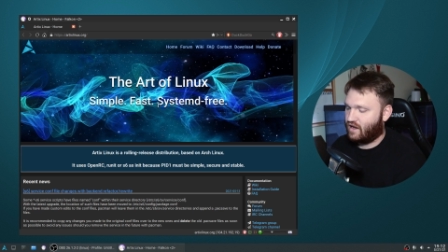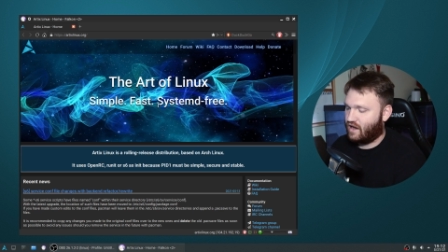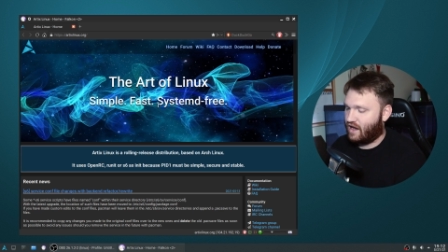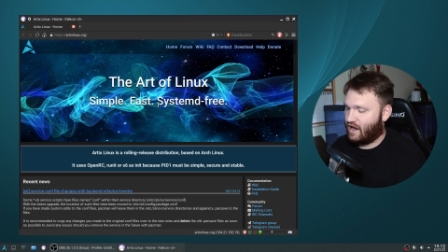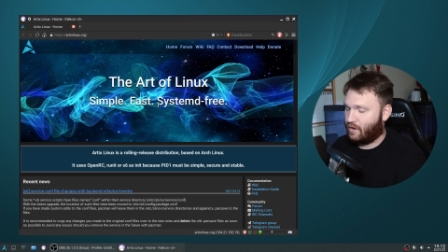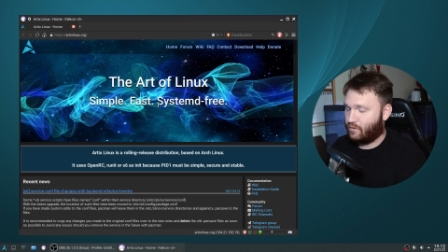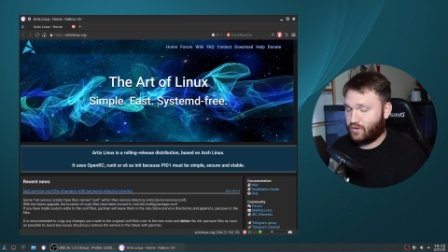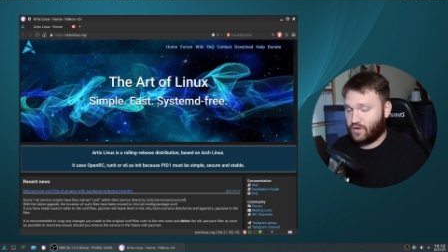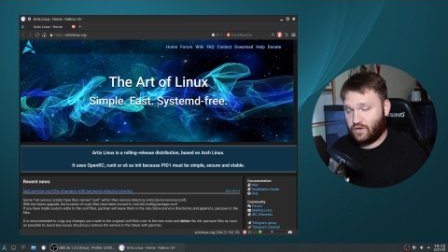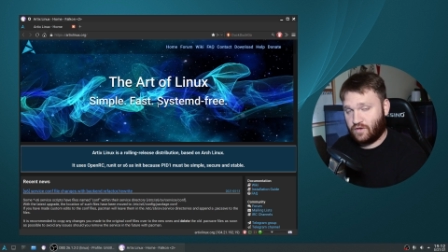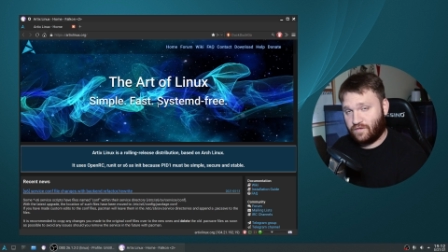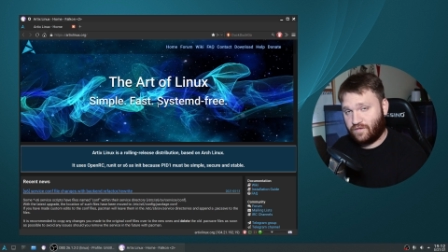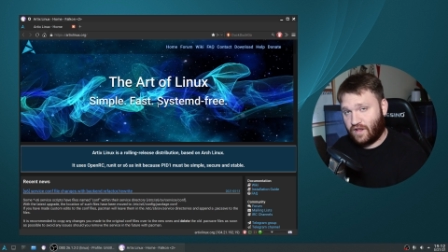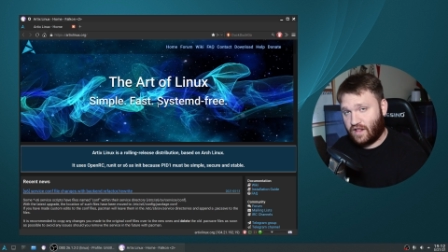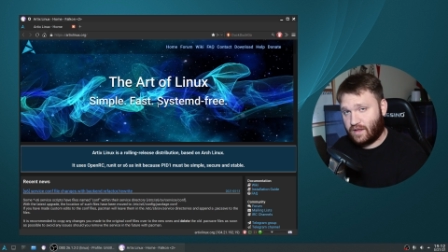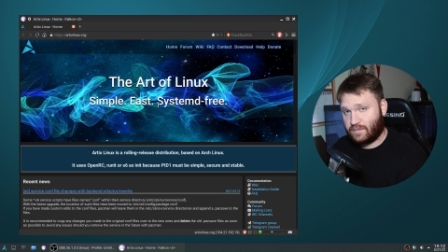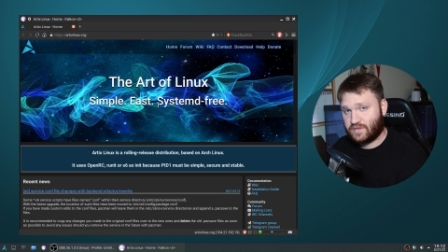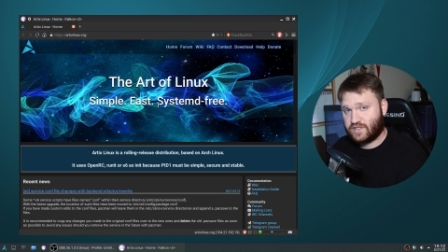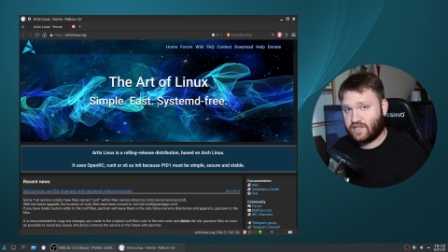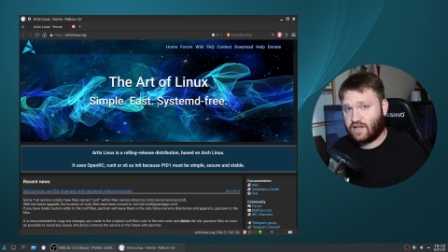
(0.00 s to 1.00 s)
Uh, when you
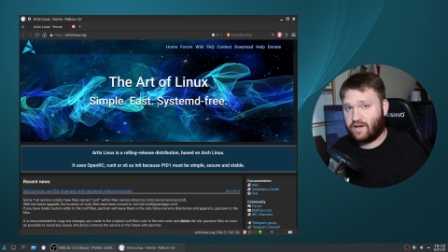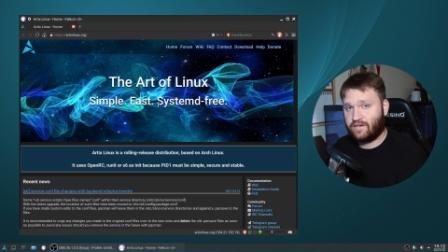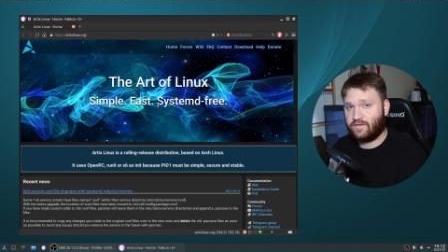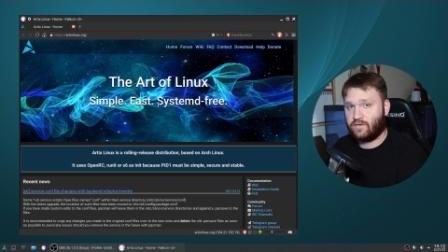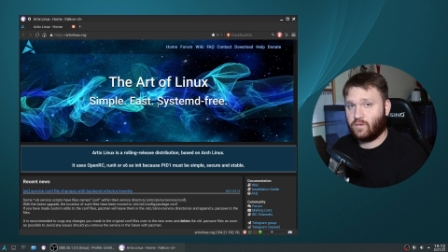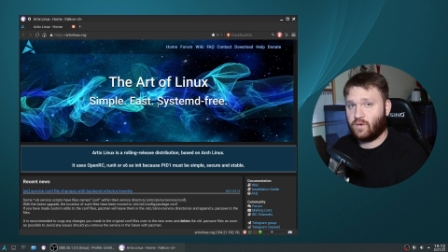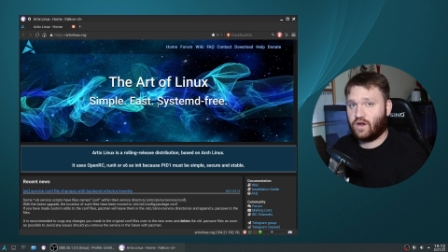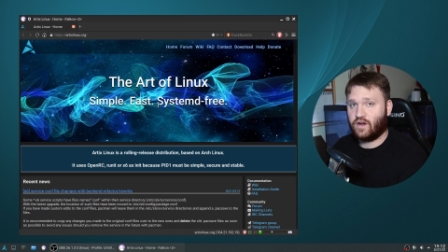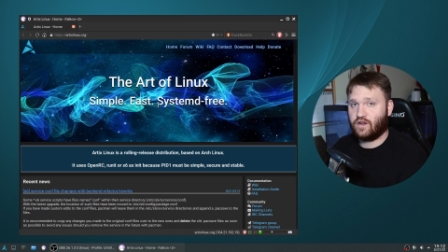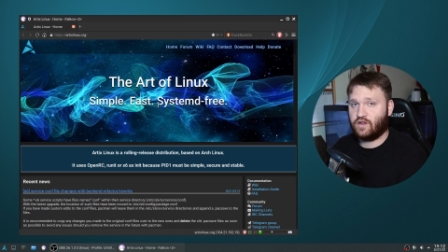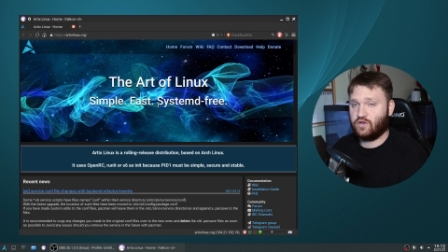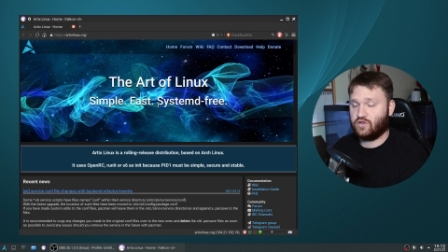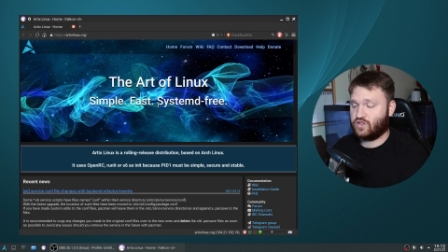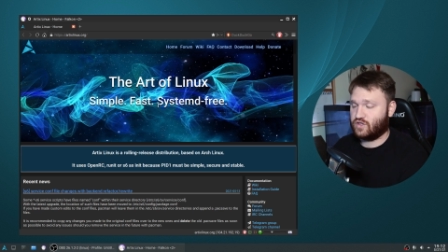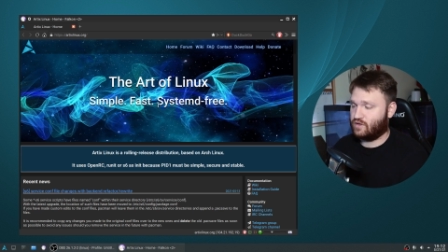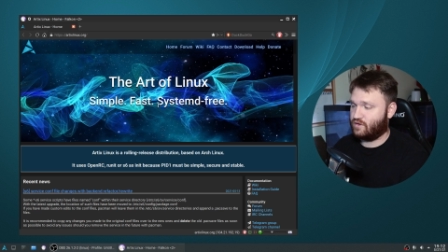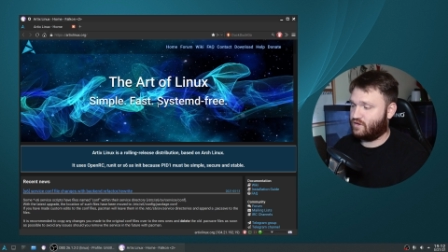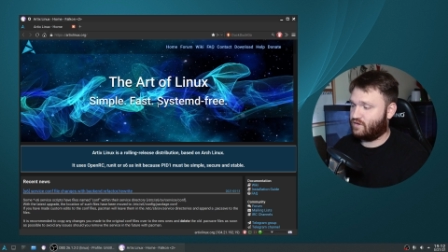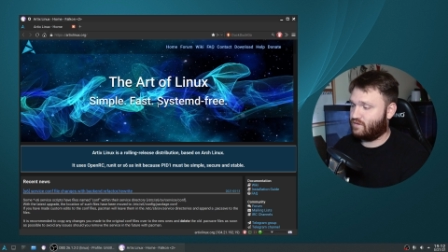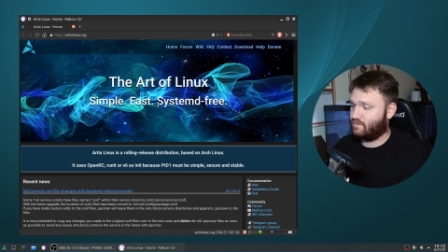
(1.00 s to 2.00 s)
develop software, you
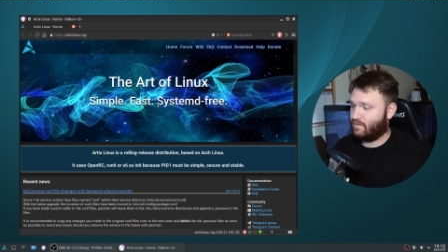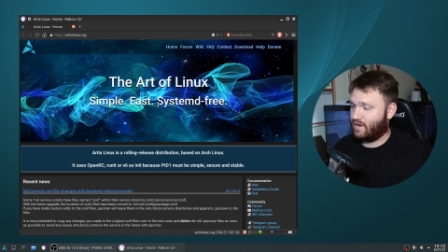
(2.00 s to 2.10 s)
should